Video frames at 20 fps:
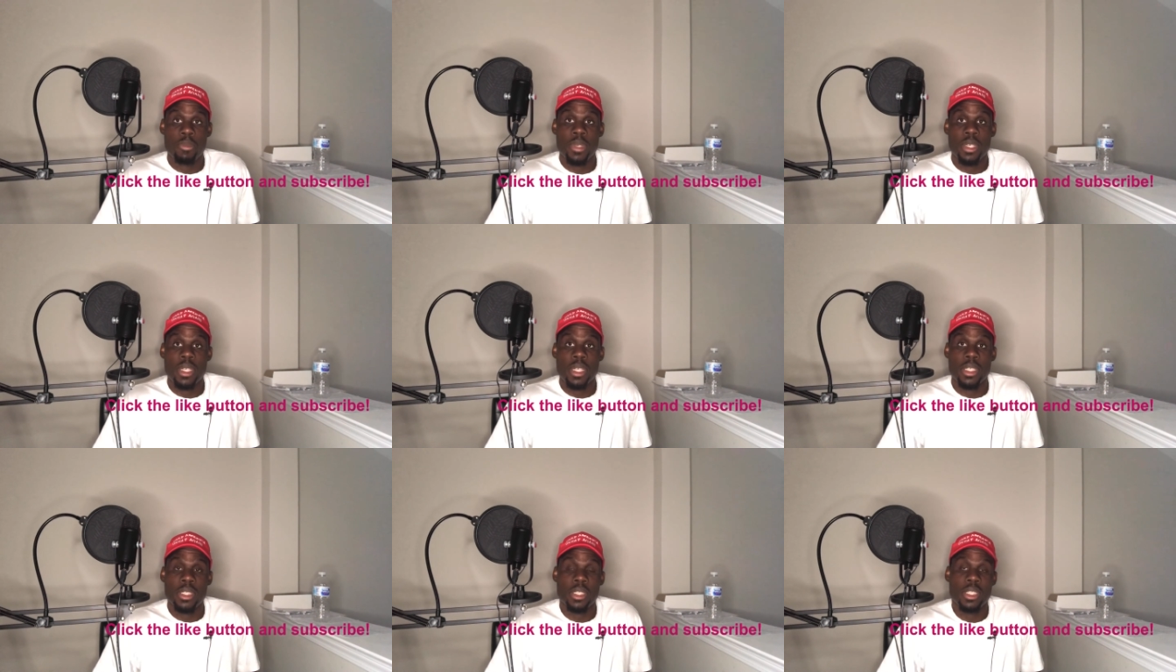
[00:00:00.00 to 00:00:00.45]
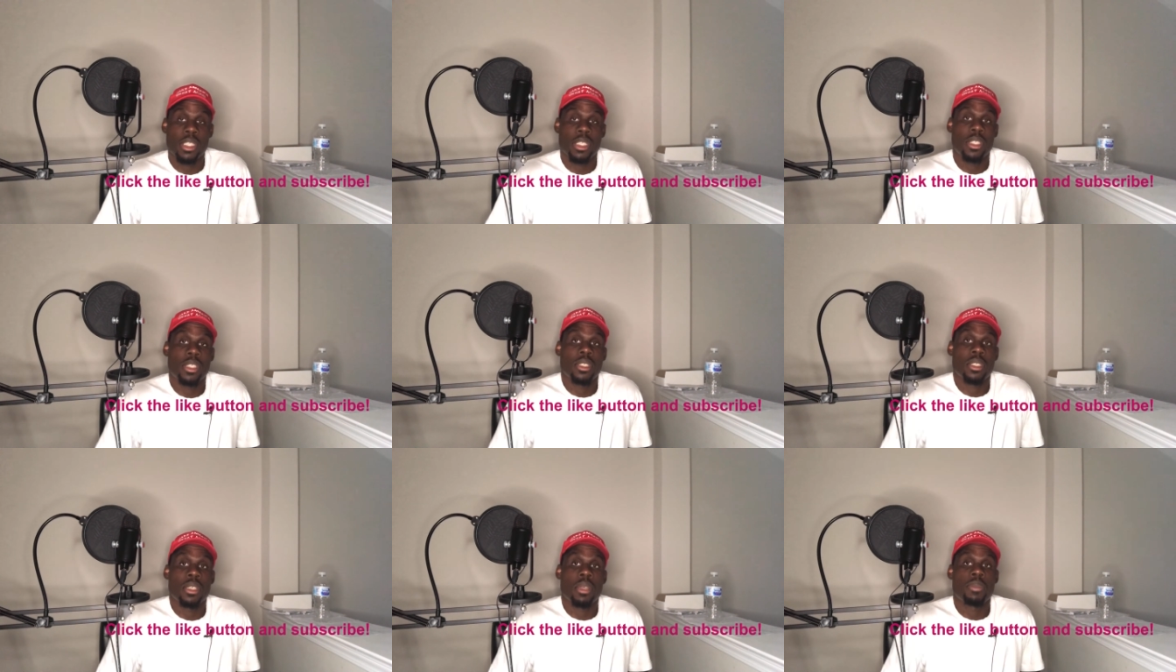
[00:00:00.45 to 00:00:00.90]
because this
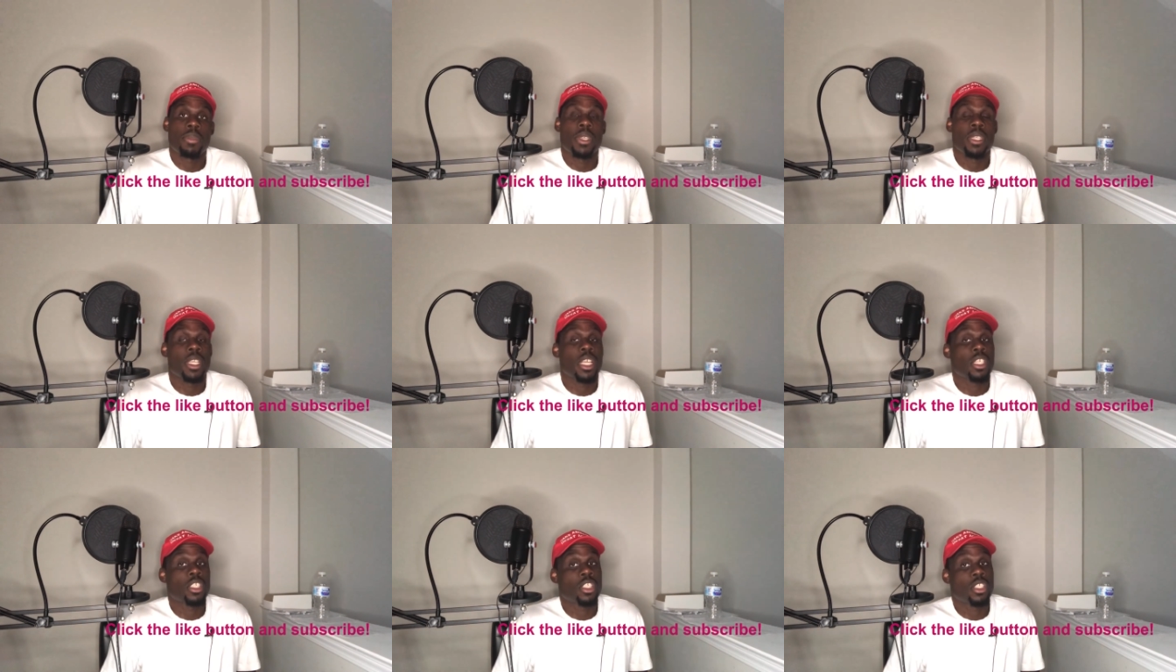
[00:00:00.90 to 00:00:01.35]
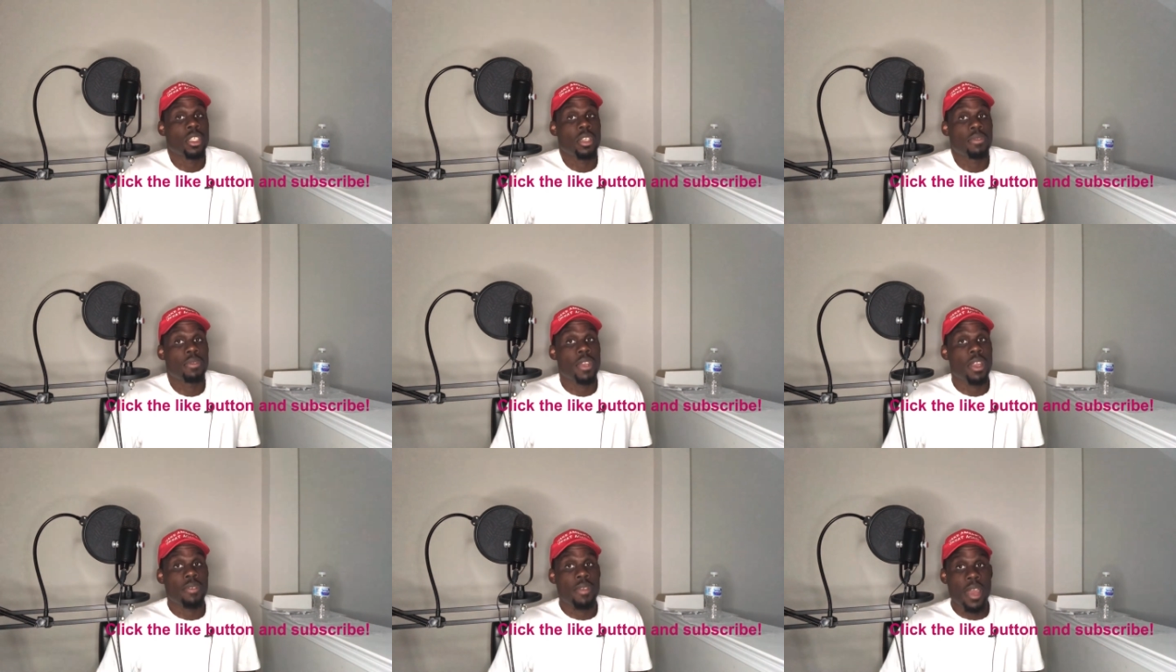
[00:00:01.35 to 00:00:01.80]
is something that should
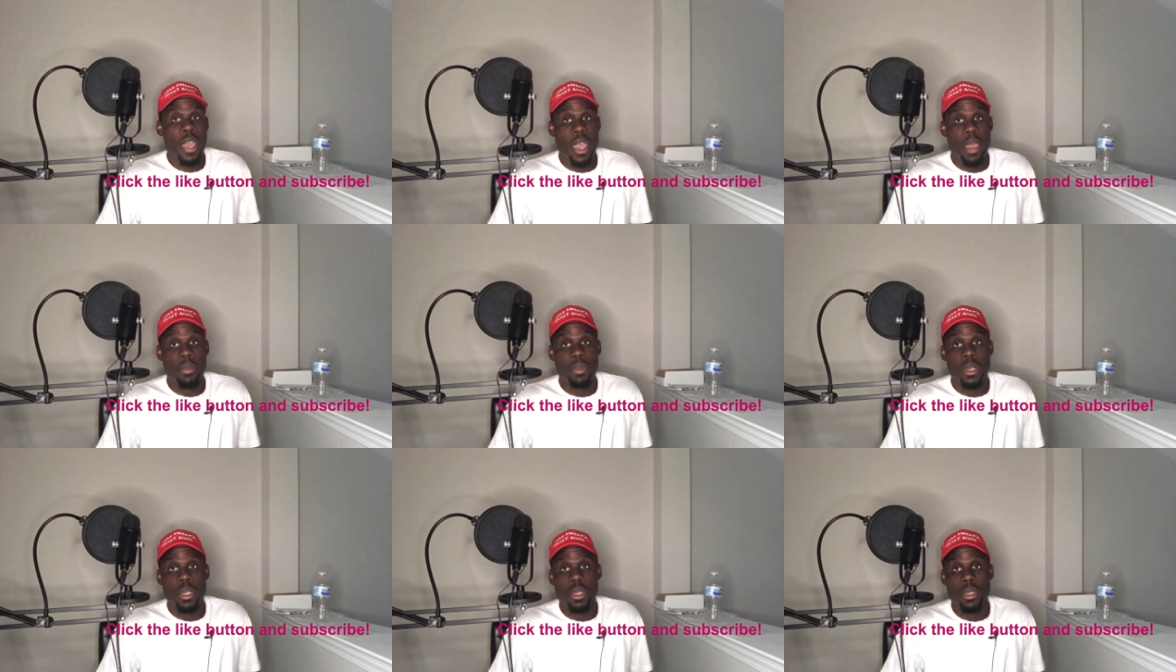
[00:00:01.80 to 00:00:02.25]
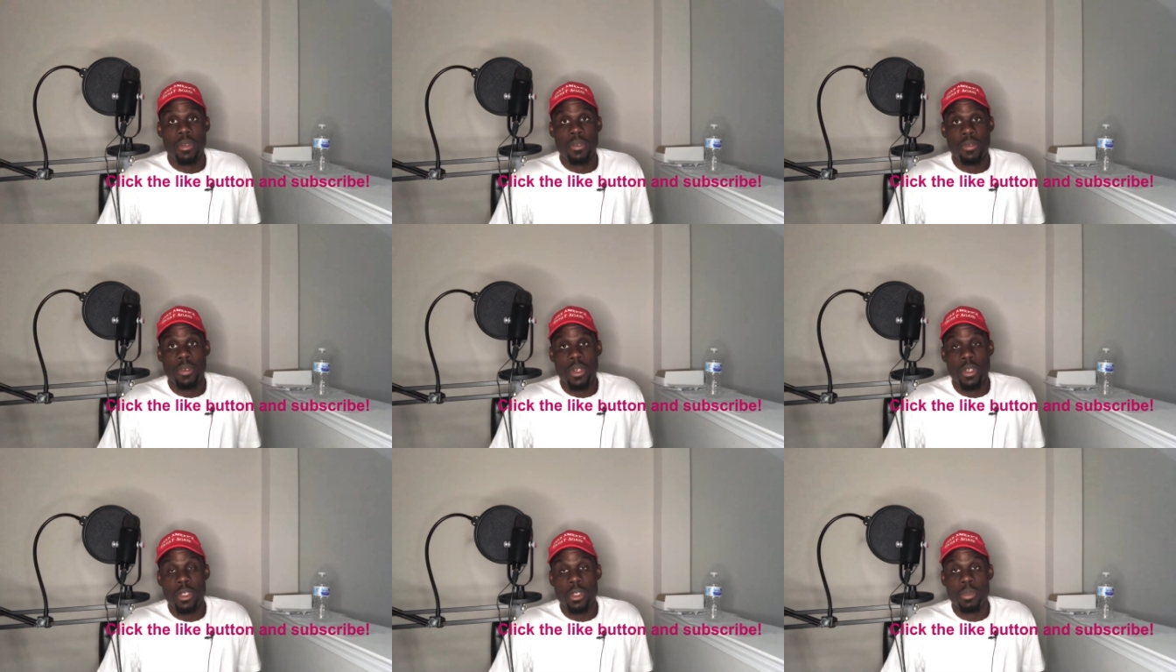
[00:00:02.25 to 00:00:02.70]
have never happened in the
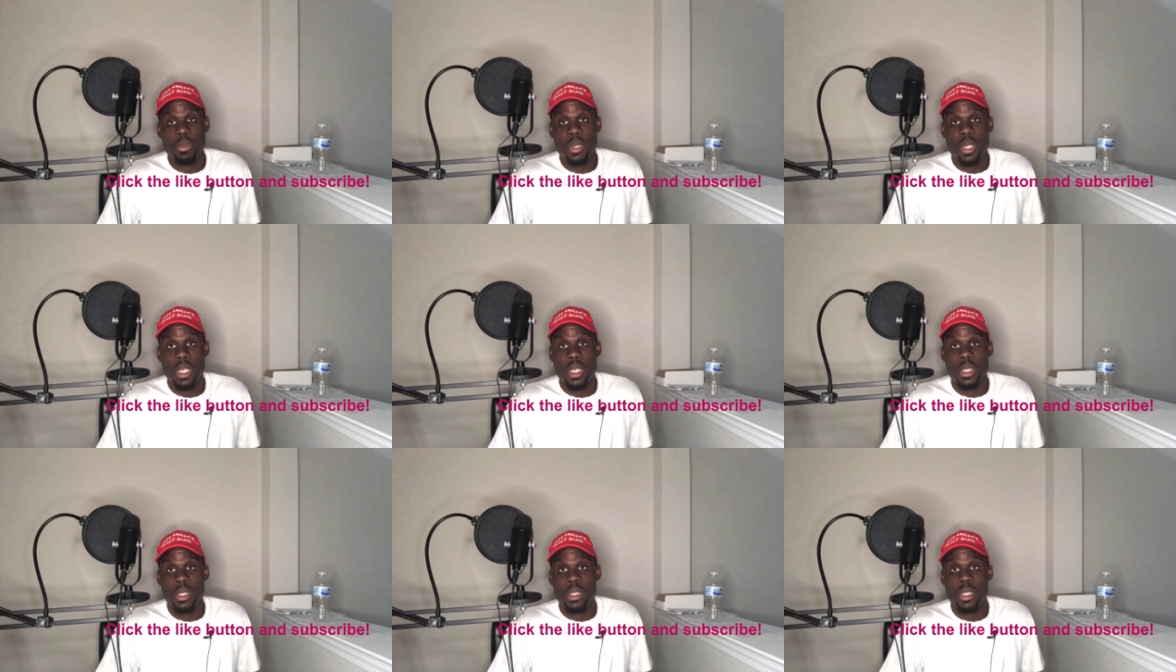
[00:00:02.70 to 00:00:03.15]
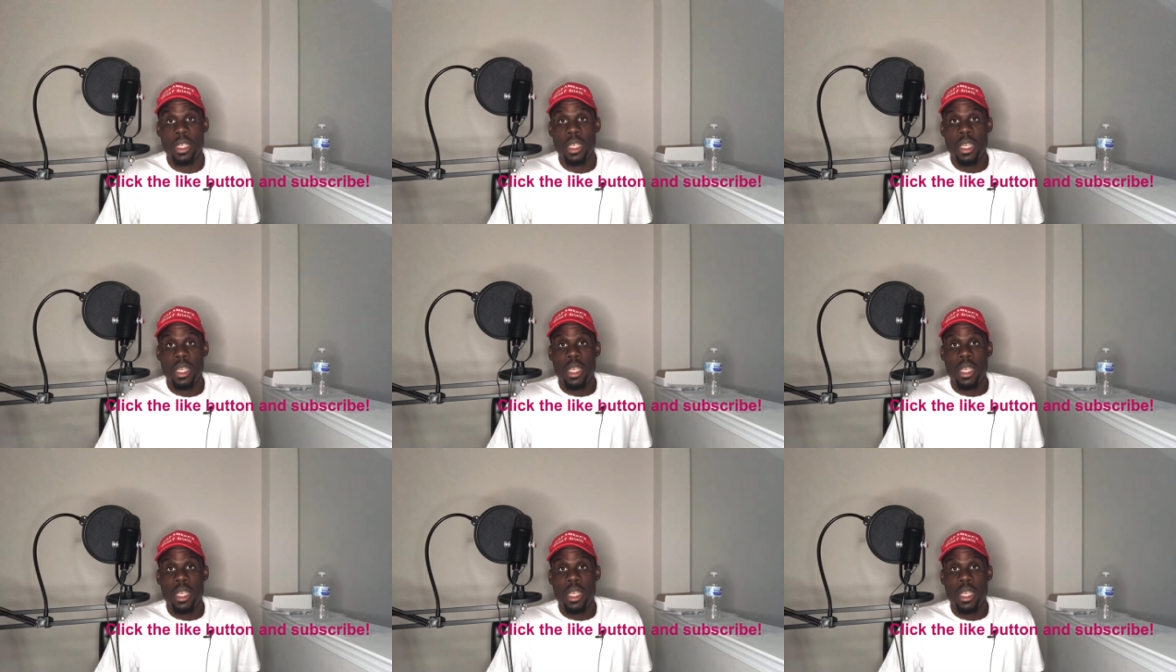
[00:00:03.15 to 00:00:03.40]
first place.